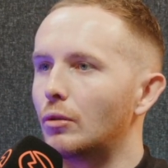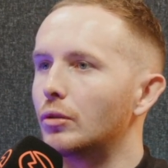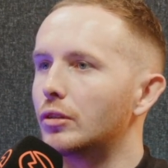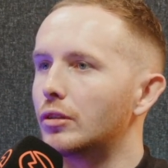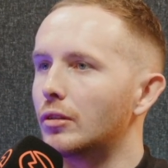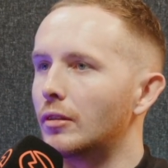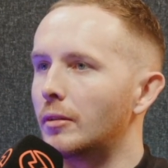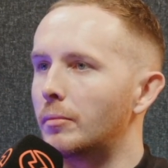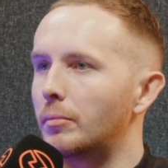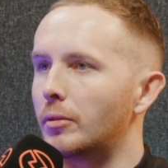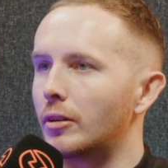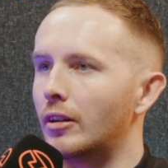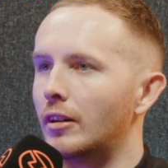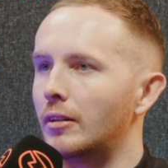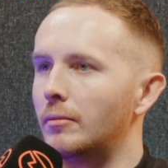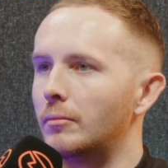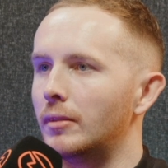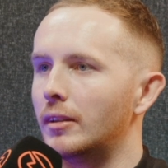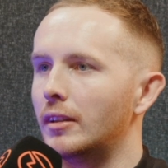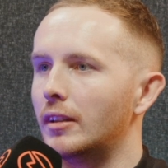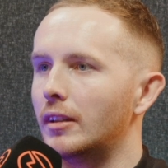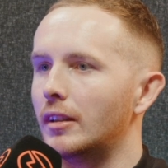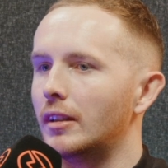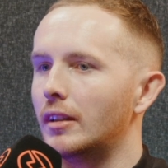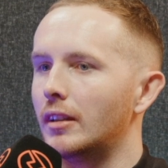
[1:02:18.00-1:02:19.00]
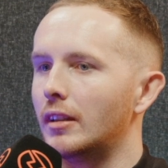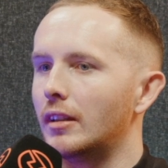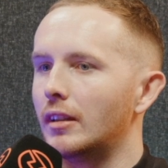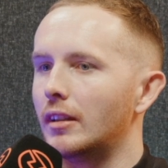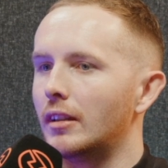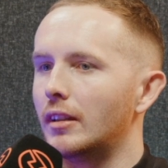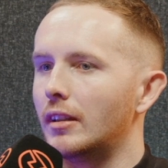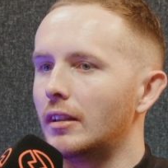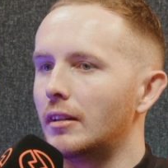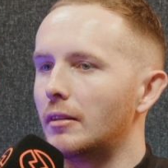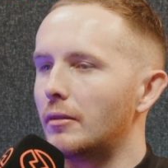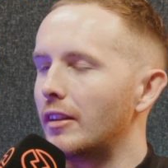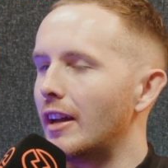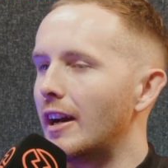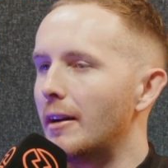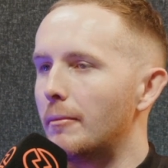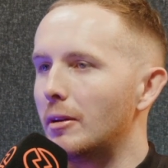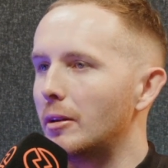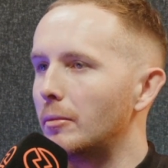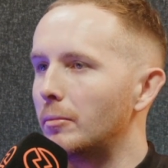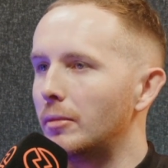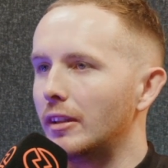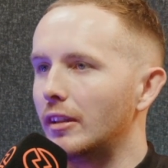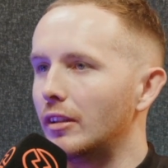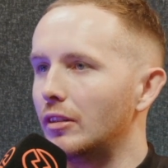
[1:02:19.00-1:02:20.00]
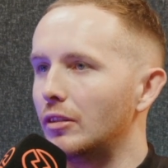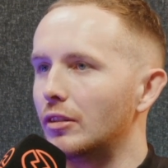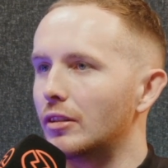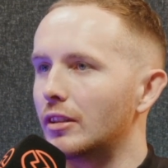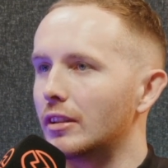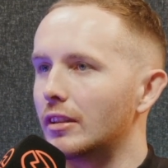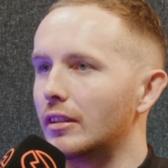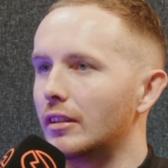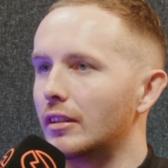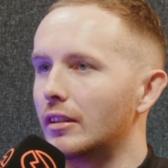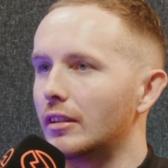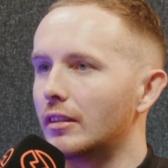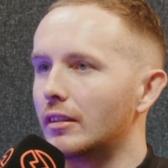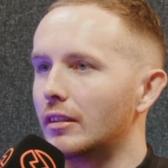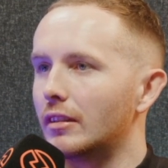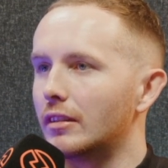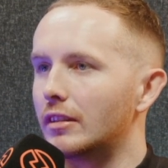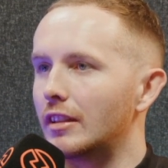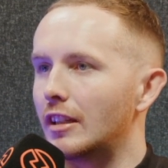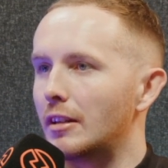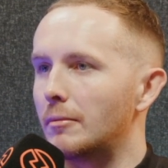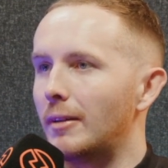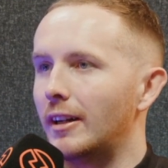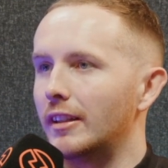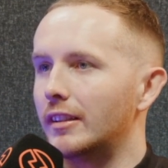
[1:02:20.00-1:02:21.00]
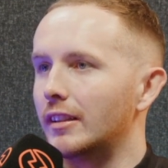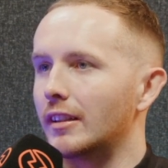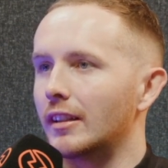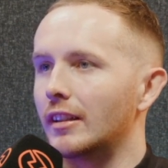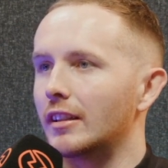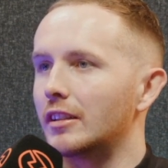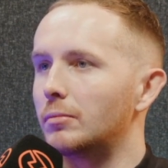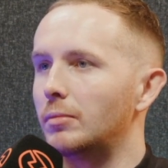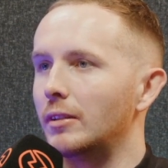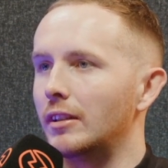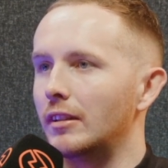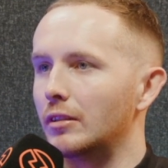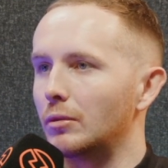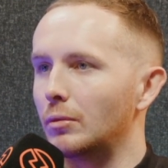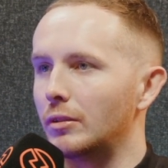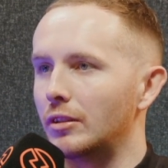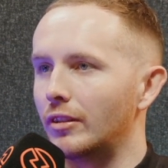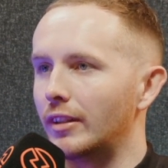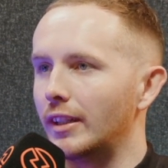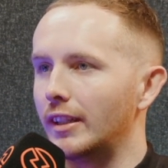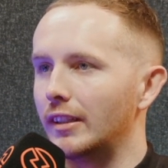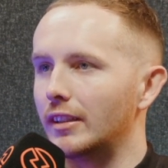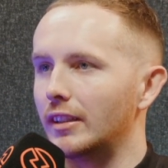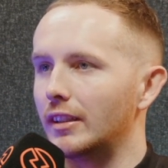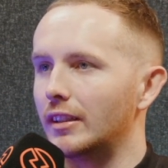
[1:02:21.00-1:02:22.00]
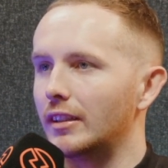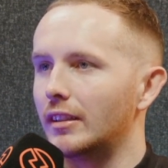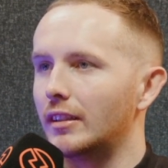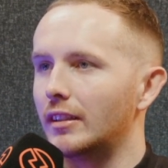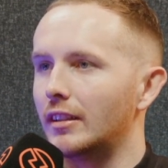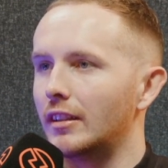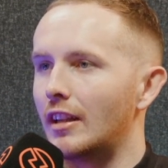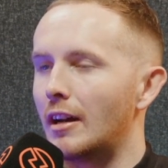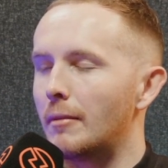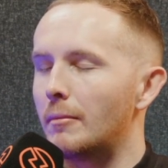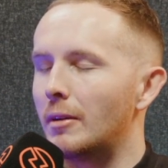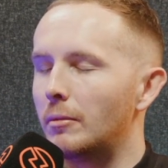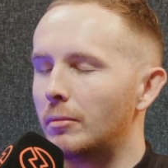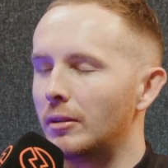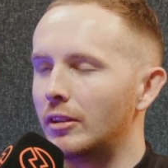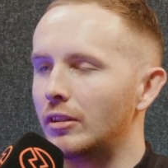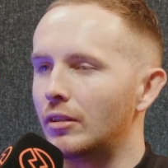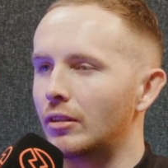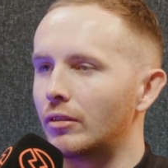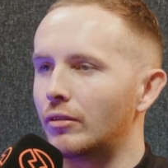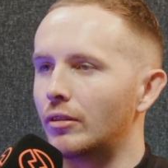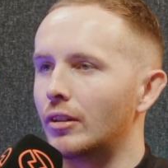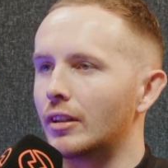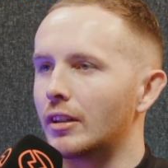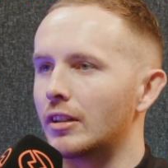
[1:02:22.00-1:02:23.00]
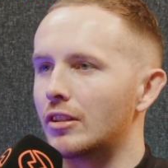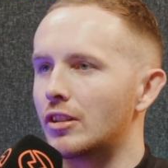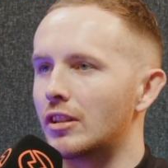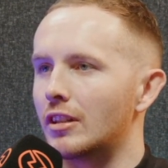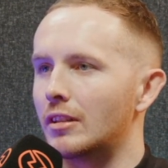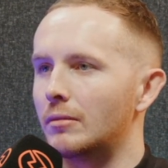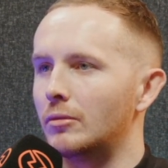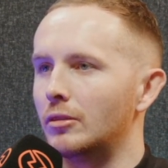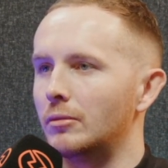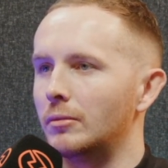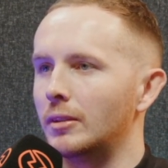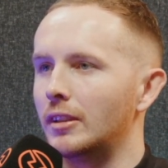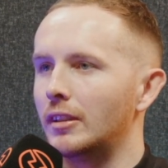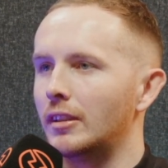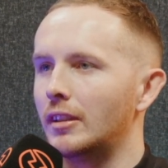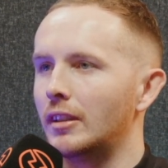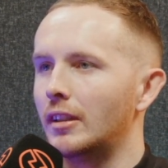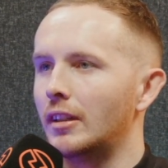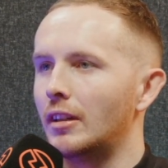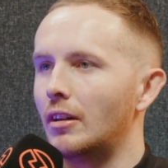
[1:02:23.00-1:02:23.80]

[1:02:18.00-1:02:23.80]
Go to her prom. That might be your cinematic experience when you're 80. That might be your rocking chair moment.